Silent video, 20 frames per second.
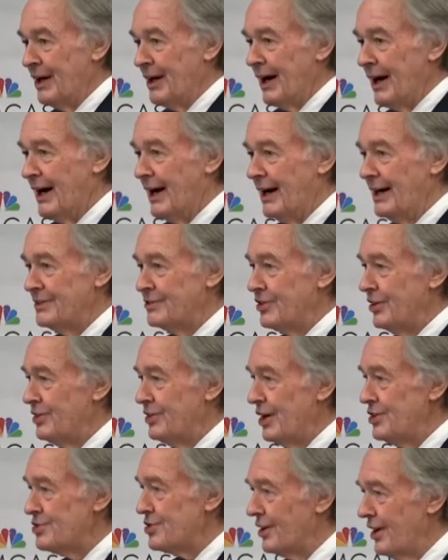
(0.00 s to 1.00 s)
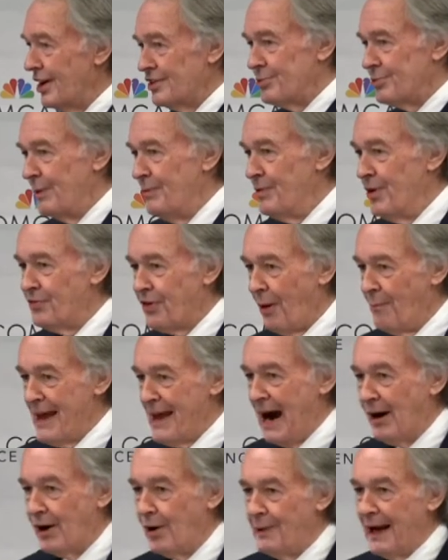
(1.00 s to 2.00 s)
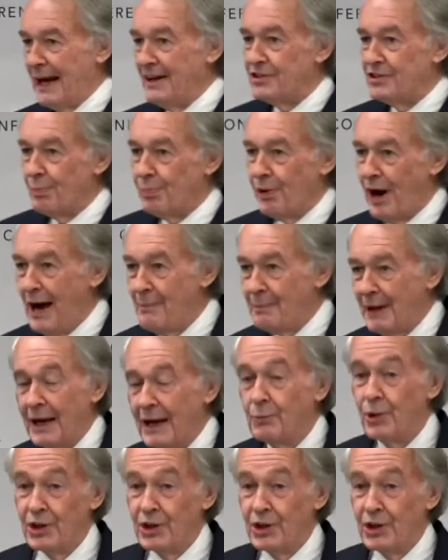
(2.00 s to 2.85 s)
to digital, as we move from narrowband to broadband,